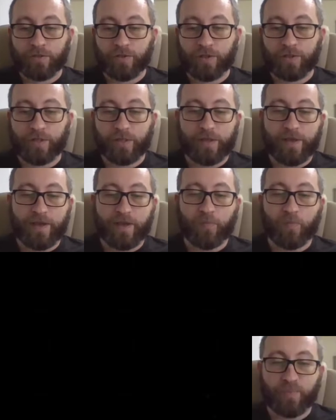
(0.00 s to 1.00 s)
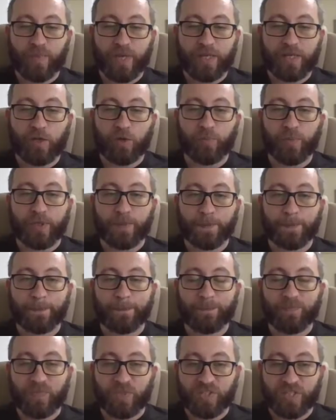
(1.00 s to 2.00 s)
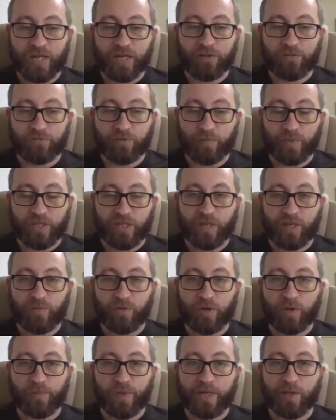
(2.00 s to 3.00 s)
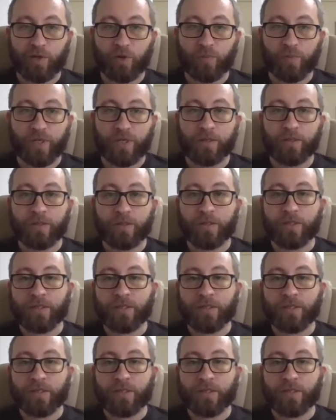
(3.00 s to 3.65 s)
took the camera from my helmet, the data from the camera on my helmet,